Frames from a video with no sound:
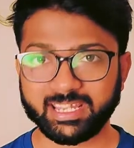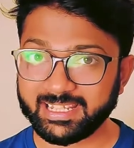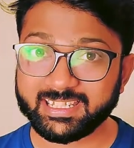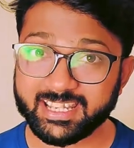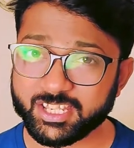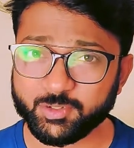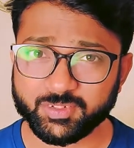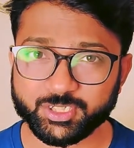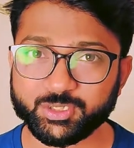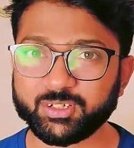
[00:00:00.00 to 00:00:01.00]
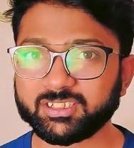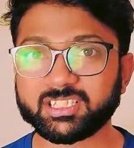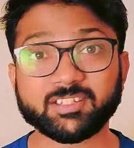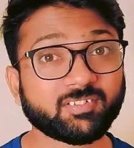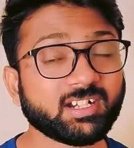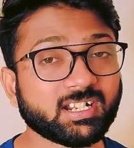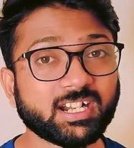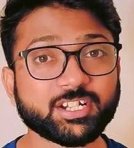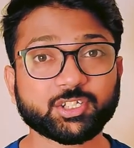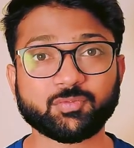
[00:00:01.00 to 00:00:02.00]
In case you wish to learn the different
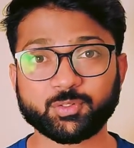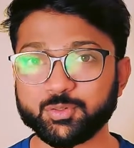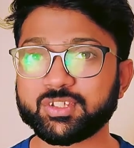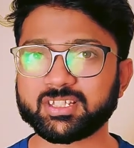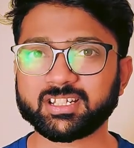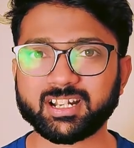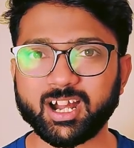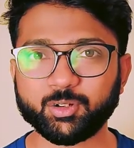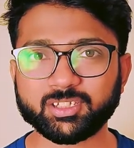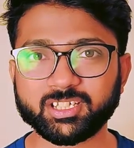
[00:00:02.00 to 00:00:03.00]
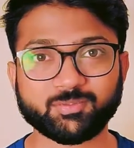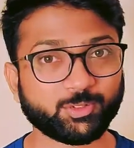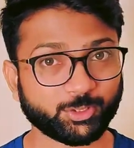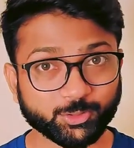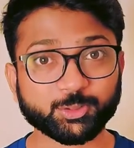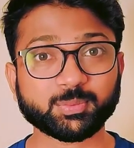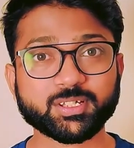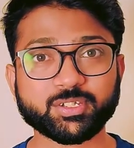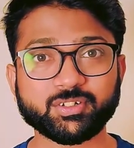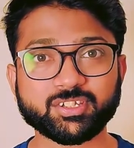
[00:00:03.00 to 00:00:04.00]
kinds of tools that are out there for you to
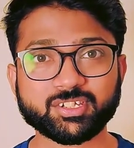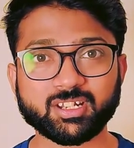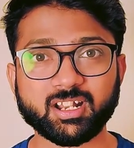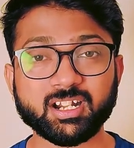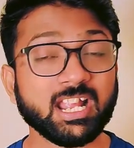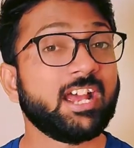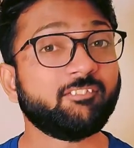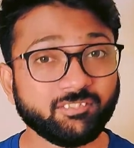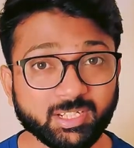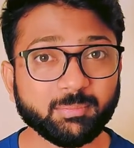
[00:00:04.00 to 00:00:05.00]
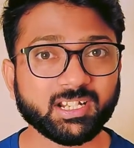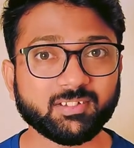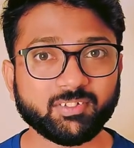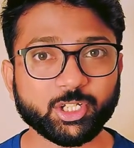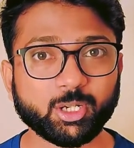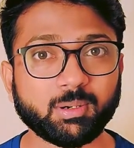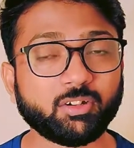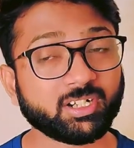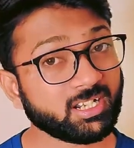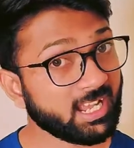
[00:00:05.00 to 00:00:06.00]
pursue digital art, we made a video
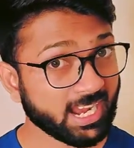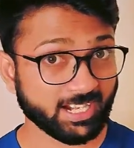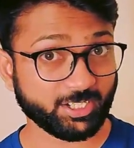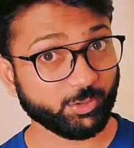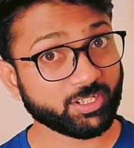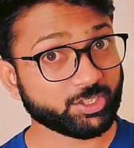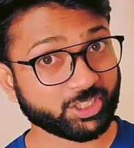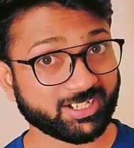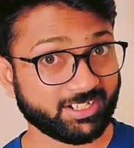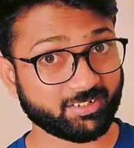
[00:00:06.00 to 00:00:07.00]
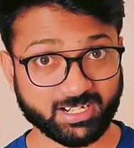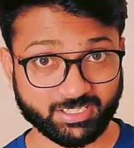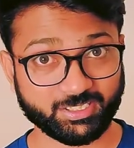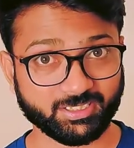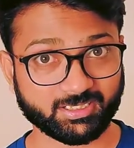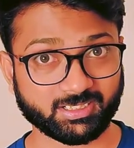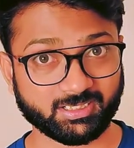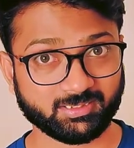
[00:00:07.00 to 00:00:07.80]
about it and you can check it right here.